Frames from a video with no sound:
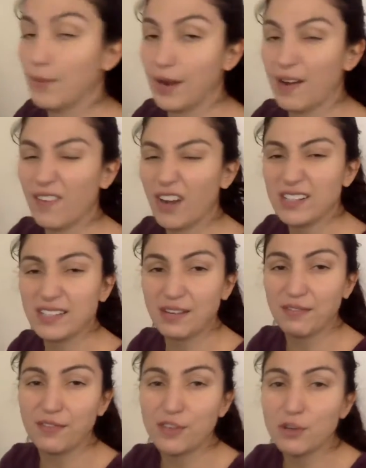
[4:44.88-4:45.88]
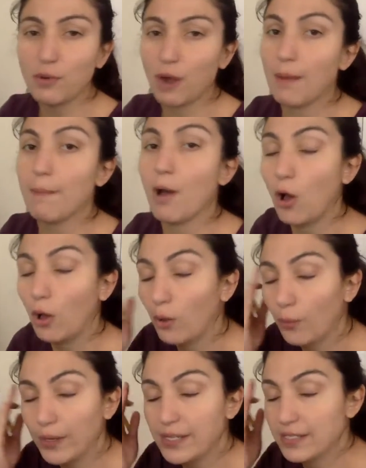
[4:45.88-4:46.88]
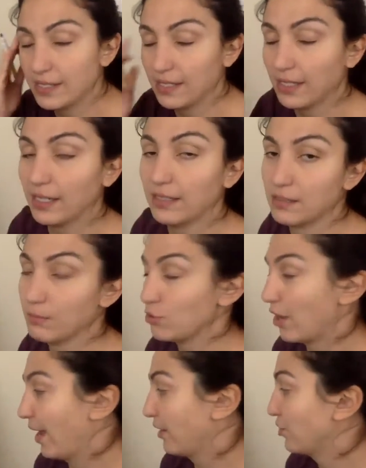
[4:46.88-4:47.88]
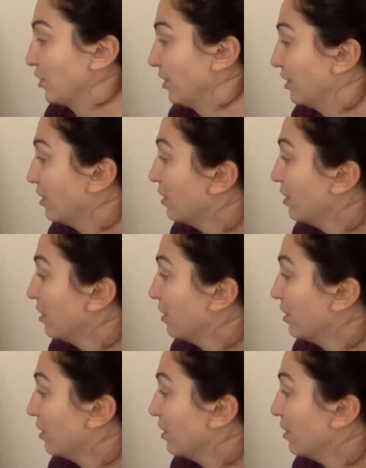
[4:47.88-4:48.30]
Whenever I say fewer, I'm always thinking subtraction.